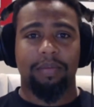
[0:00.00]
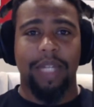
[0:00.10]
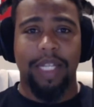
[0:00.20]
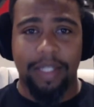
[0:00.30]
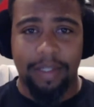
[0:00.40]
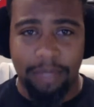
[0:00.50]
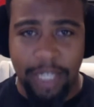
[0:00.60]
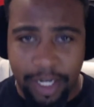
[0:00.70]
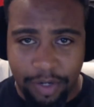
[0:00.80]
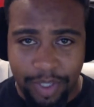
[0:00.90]
That's a
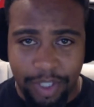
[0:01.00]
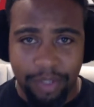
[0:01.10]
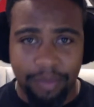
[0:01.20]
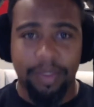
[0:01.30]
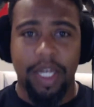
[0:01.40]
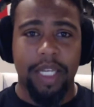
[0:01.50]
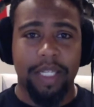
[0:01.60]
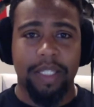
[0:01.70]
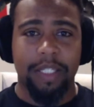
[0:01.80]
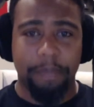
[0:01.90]
language, and he
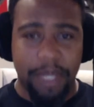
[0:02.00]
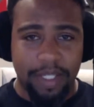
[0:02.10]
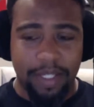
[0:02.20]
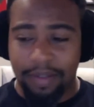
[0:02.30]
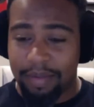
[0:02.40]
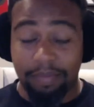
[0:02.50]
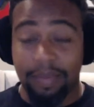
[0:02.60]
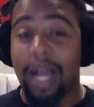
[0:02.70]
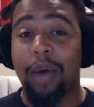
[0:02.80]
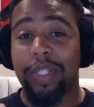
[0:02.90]
speaks it.
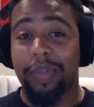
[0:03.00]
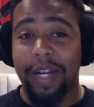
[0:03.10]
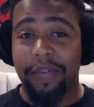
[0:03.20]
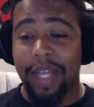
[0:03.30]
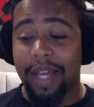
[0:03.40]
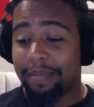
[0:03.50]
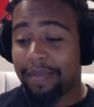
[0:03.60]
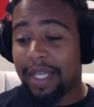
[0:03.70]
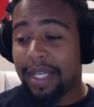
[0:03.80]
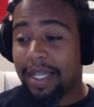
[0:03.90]
I wasn't ready for that.
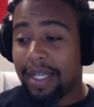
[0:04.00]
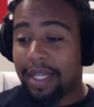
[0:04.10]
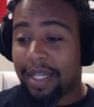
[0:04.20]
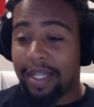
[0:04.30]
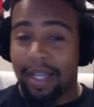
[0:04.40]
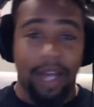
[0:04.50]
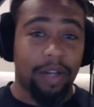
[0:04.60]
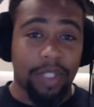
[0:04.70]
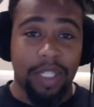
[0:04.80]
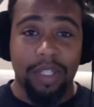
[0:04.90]
I
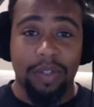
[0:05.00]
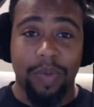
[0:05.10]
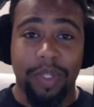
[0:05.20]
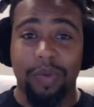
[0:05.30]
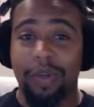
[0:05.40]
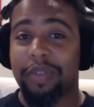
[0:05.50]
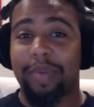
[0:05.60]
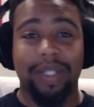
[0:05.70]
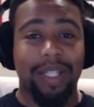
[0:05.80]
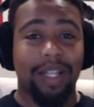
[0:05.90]
don't think these are winter wolves,
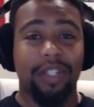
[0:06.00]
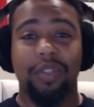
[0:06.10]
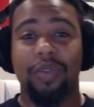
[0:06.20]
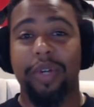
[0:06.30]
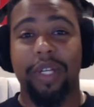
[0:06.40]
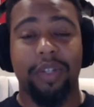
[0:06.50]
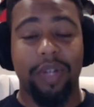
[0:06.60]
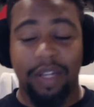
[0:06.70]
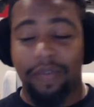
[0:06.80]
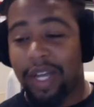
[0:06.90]
but I was like, screw it. You
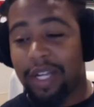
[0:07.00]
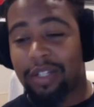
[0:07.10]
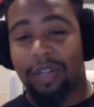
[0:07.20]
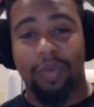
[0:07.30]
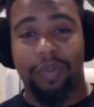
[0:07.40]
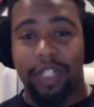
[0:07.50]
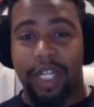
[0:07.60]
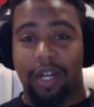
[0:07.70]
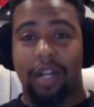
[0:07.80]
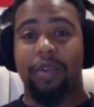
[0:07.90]
get advantage on wolf
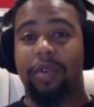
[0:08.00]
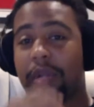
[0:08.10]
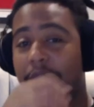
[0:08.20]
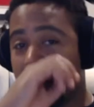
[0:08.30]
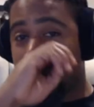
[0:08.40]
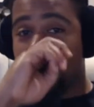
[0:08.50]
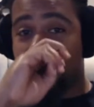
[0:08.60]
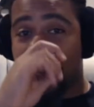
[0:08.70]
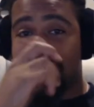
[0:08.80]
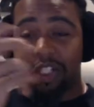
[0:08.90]
check, on
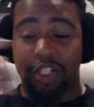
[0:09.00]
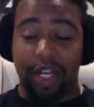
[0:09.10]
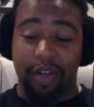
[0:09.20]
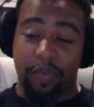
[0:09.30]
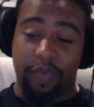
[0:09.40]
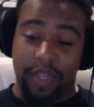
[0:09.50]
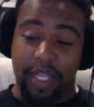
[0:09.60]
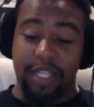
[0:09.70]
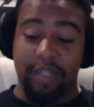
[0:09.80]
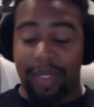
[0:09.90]
animal handling check for
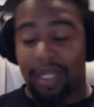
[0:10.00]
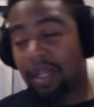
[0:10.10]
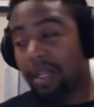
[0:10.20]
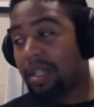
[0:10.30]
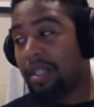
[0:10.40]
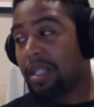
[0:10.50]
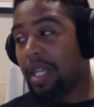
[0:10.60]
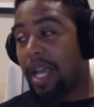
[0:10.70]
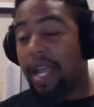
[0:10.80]
these, because